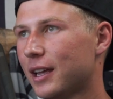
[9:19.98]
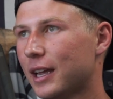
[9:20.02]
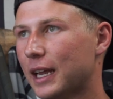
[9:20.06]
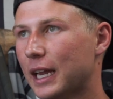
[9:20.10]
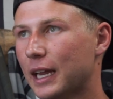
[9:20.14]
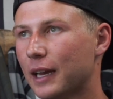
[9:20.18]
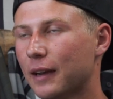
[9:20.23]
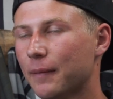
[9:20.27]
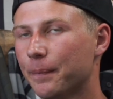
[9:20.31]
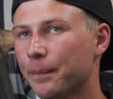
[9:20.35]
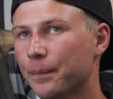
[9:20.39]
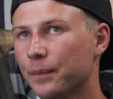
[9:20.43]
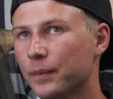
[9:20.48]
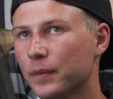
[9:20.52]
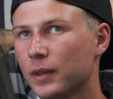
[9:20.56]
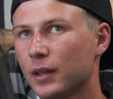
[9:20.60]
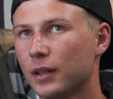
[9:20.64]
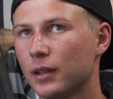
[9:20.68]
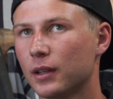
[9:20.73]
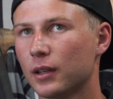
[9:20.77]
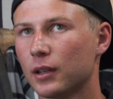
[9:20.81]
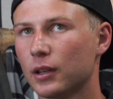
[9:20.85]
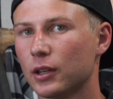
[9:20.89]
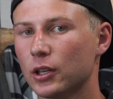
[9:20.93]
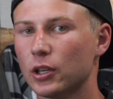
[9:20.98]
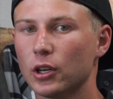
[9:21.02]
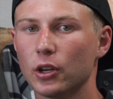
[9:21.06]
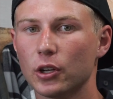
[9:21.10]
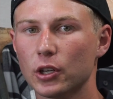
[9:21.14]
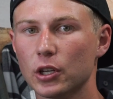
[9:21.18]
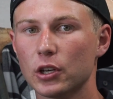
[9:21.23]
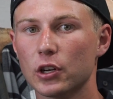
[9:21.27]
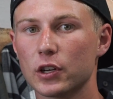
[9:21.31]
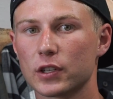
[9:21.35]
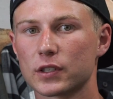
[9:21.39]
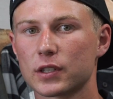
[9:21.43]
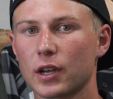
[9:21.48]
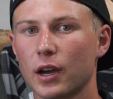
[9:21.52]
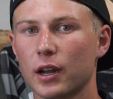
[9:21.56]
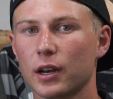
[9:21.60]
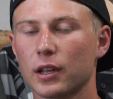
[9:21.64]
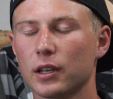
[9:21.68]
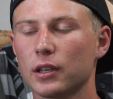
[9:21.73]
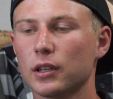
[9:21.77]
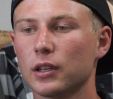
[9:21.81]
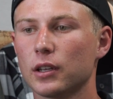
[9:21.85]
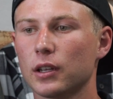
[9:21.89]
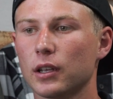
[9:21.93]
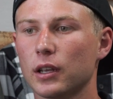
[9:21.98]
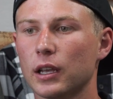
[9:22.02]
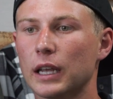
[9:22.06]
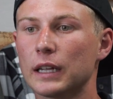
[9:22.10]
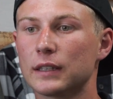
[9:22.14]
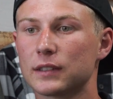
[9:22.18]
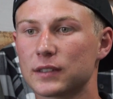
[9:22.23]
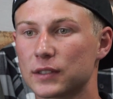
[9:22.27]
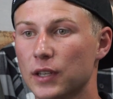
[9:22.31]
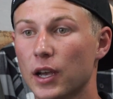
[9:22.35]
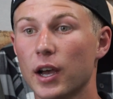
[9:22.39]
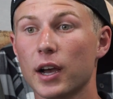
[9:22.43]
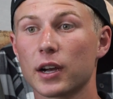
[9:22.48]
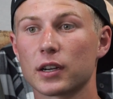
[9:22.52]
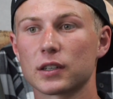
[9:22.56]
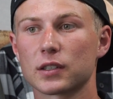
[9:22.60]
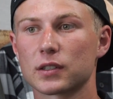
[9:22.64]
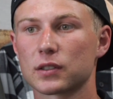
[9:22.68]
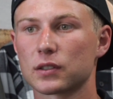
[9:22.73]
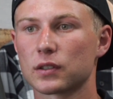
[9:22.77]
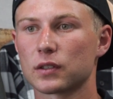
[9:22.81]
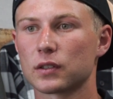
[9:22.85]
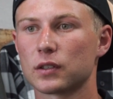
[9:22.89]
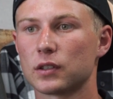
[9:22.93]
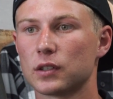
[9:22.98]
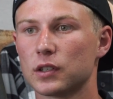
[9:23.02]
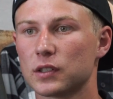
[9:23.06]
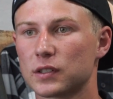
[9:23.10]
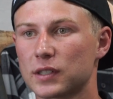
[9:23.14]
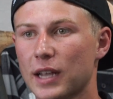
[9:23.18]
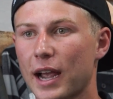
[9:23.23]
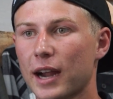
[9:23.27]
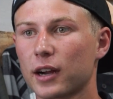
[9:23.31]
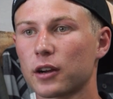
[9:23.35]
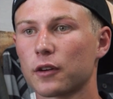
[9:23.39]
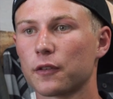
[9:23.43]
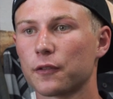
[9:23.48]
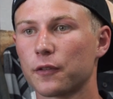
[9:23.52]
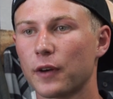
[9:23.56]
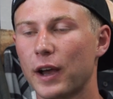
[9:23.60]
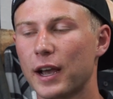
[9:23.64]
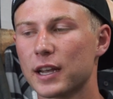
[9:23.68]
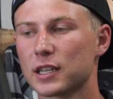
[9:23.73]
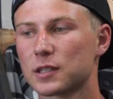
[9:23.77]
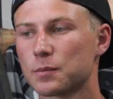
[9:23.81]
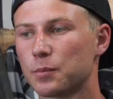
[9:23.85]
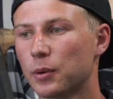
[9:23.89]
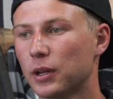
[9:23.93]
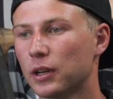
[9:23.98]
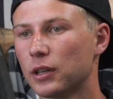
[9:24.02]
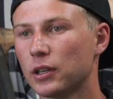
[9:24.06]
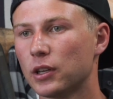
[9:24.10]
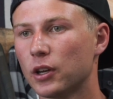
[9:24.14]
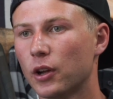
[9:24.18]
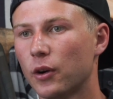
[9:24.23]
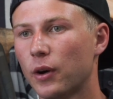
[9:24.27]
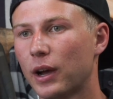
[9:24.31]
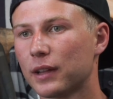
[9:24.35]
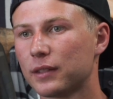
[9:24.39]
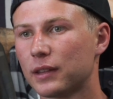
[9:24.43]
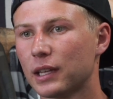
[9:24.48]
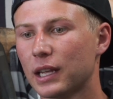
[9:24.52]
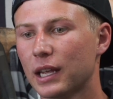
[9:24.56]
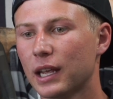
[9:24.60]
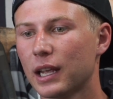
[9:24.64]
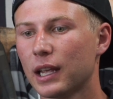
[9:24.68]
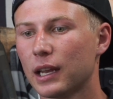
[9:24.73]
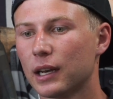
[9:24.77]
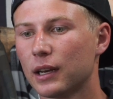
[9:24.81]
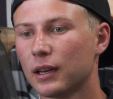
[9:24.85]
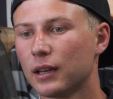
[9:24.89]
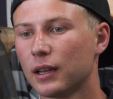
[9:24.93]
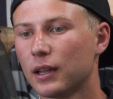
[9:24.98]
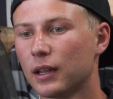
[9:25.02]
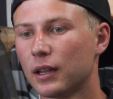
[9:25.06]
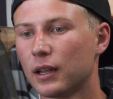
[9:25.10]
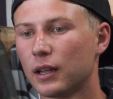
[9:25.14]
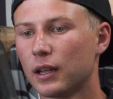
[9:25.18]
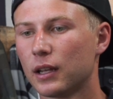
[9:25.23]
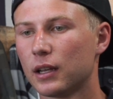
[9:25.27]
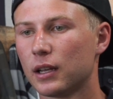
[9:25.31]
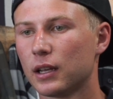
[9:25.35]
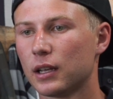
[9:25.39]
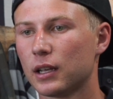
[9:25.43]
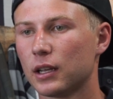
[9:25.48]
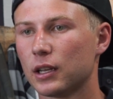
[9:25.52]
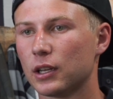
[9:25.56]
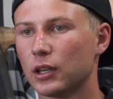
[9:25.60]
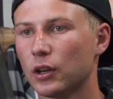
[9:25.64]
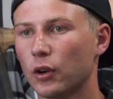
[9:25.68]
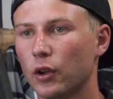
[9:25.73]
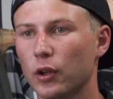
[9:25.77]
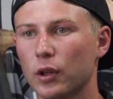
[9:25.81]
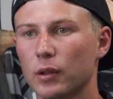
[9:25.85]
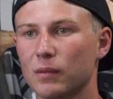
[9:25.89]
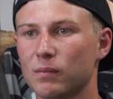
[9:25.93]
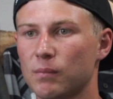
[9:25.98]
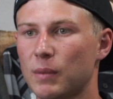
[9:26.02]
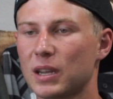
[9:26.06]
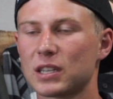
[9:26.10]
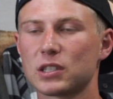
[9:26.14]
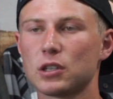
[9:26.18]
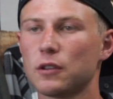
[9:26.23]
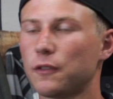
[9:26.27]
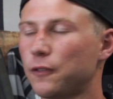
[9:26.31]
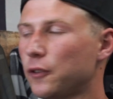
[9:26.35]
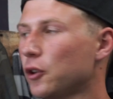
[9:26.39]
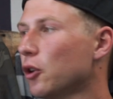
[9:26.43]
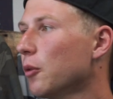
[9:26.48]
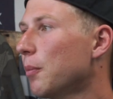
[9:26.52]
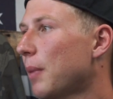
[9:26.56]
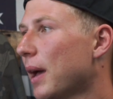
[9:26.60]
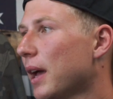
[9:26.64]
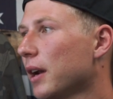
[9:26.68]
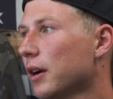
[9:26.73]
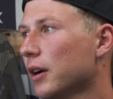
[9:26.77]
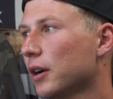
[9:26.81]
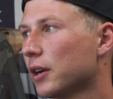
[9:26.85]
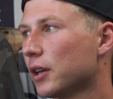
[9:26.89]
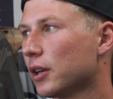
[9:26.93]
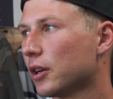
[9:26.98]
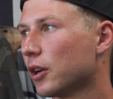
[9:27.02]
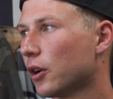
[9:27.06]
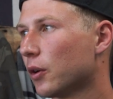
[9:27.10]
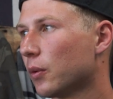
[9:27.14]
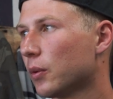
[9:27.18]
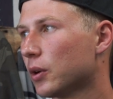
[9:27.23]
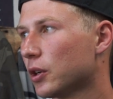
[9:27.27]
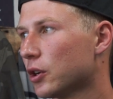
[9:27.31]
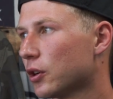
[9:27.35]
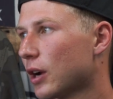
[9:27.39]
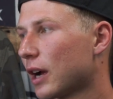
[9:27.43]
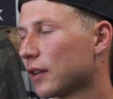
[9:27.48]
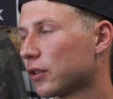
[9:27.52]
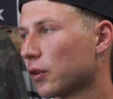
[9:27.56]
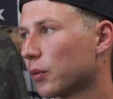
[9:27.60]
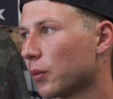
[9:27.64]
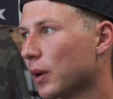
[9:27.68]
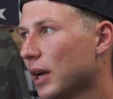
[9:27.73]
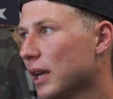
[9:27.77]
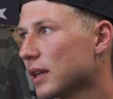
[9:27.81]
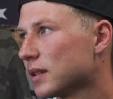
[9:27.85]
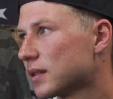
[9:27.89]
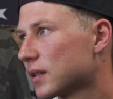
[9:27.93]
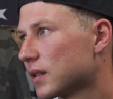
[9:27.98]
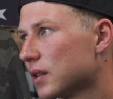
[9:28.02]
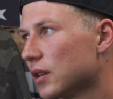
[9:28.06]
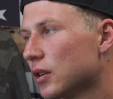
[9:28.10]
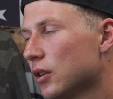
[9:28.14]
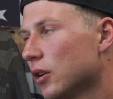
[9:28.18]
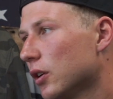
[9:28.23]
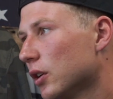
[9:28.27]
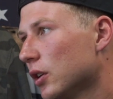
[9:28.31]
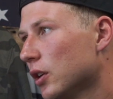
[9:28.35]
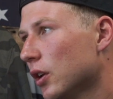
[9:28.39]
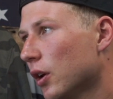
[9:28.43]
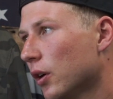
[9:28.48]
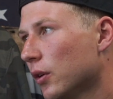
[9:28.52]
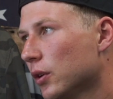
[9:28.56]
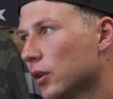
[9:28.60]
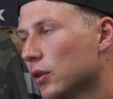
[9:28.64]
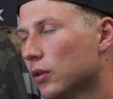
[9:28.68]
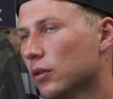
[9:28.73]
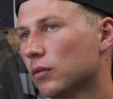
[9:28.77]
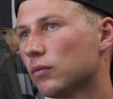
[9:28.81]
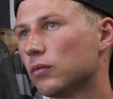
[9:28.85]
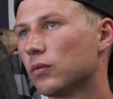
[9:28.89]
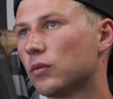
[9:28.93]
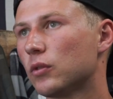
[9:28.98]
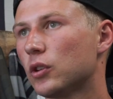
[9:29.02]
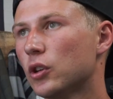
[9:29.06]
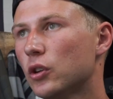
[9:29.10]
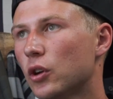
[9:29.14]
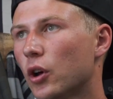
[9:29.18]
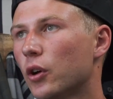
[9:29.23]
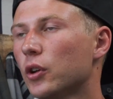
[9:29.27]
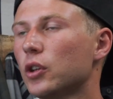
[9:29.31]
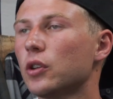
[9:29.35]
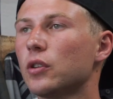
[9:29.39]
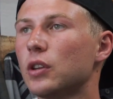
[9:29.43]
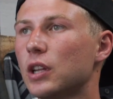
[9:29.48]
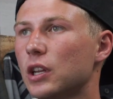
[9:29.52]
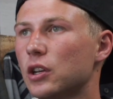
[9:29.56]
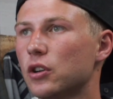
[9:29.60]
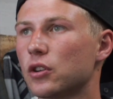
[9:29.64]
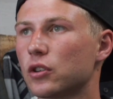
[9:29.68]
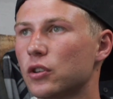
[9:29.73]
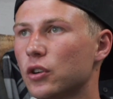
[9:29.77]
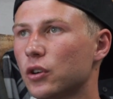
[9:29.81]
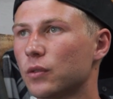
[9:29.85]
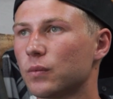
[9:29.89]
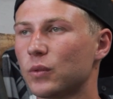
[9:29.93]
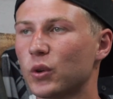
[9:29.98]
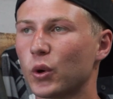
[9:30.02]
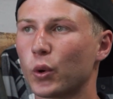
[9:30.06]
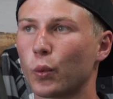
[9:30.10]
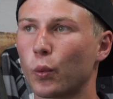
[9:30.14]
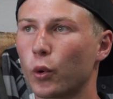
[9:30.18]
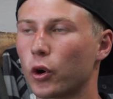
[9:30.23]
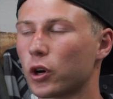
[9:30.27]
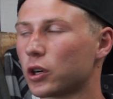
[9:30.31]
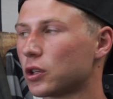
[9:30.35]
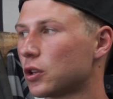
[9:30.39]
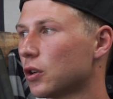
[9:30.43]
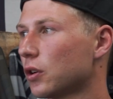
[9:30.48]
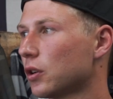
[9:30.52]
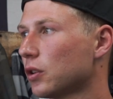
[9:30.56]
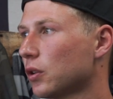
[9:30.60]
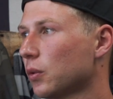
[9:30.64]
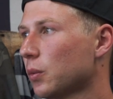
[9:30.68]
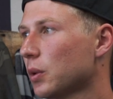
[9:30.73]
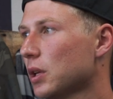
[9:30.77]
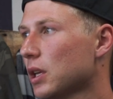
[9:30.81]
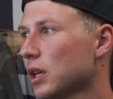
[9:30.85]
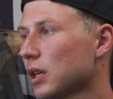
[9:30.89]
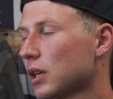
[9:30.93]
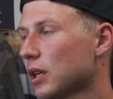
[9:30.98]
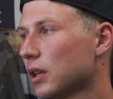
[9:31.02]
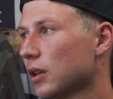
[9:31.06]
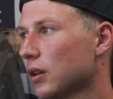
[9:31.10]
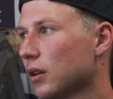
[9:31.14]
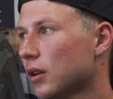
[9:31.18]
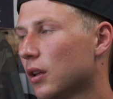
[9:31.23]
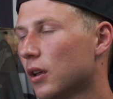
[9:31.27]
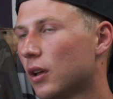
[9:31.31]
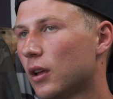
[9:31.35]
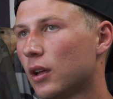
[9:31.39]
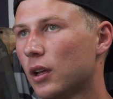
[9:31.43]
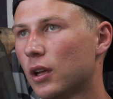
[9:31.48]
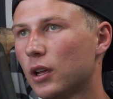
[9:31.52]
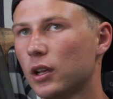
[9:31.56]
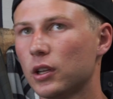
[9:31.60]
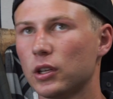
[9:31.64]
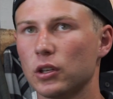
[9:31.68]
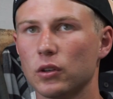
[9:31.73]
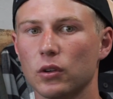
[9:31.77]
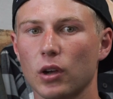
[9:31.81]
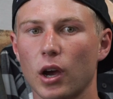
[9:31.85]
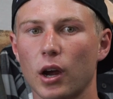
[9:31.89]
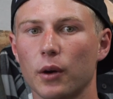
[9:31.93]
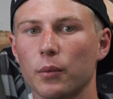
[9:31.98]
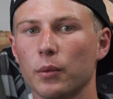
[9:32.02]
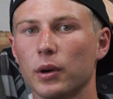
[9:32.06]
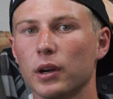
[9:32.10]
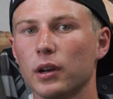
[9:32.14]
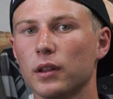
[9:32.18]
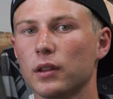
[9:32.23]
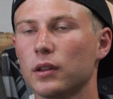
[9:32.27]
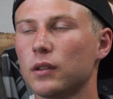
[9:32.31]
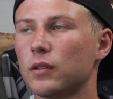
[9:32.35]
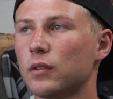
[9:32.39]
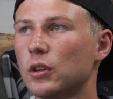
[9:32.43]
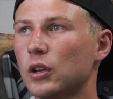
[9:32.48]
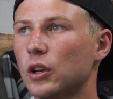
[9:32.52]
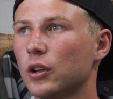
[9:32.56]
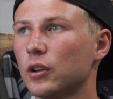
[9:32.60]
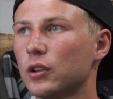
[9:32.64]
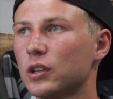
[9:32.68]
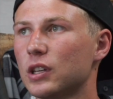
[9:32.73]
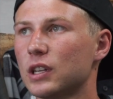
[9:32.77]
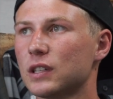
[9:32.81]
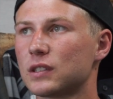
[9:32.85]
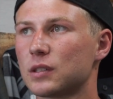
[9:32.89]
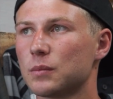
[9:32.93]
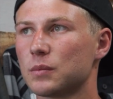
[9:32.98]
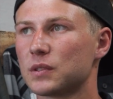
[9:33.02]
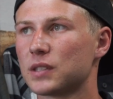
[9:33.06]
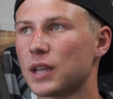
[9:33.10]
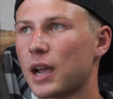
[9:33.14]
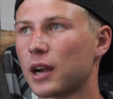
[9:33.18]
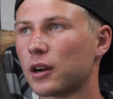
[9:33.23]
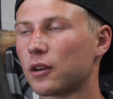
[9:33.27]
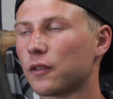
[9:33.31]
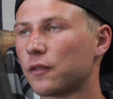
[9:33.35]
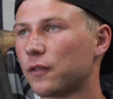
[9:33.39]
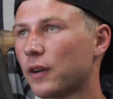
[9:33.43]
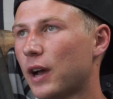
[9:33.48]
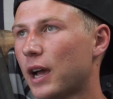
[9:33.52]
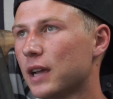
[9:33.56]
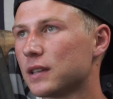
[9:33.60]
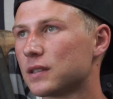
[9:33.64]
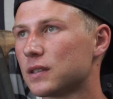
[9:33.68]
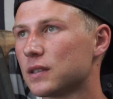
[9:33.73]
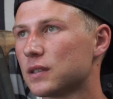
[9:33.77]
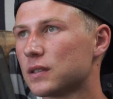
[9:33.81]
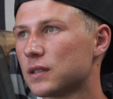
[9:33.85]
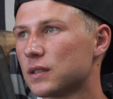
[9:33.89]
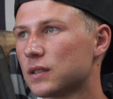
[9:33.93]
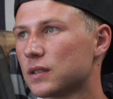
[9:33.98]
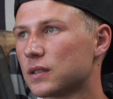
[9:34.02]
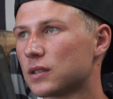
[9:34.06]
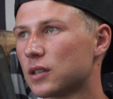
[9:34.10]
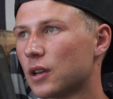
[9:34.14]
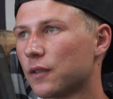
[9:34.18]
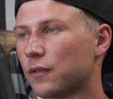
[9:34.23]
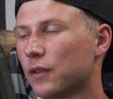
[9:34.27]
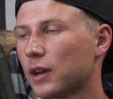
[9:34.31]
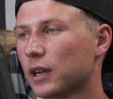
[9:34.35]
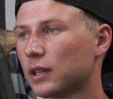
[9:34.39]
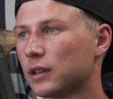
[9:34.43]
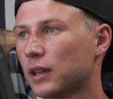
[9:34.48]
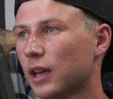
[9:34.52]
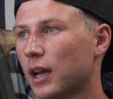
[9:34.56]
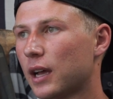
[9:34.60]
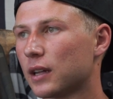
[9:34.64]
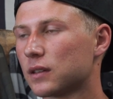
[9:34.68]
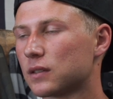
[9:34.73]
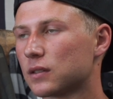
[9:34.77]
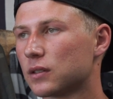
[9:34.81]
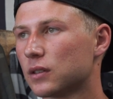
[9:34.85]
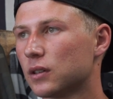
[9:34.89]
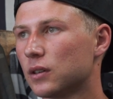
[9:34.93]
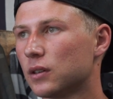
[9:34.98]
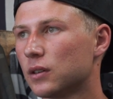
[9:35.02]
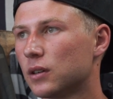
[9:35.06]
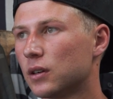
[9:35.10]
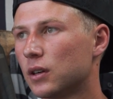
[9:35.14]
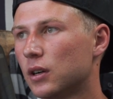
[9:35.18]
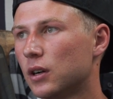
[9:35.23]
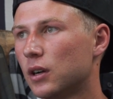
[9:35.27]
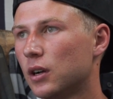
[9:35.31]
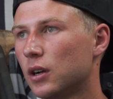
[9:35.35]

And you just gotta. It sucks to sacrifice, but at the end, it makes you feel better. When you're at the race and you did your work during the week and you got rid of you did some sacrifices and stuff like that. So